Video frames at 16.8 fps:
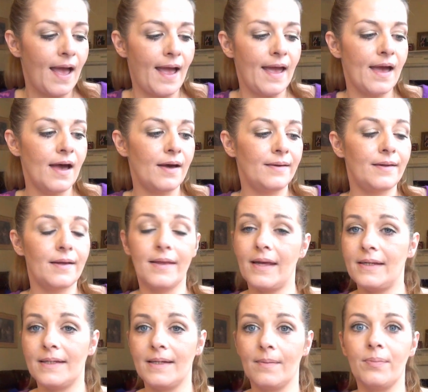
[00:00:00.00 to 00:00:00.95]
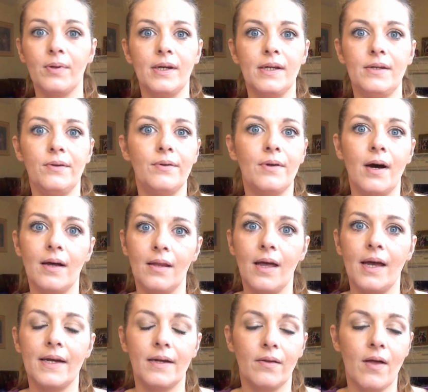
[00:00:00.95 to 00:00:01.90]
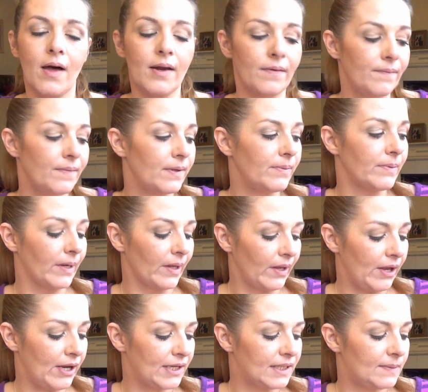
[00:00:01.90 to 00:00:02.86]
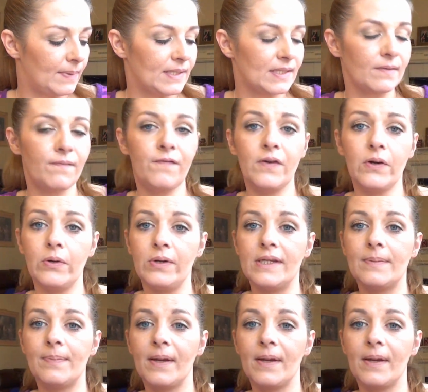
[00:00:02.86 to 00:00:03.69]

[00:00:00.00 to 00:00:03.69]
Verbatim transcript: and they simply do not like a lot of the really expensive foods.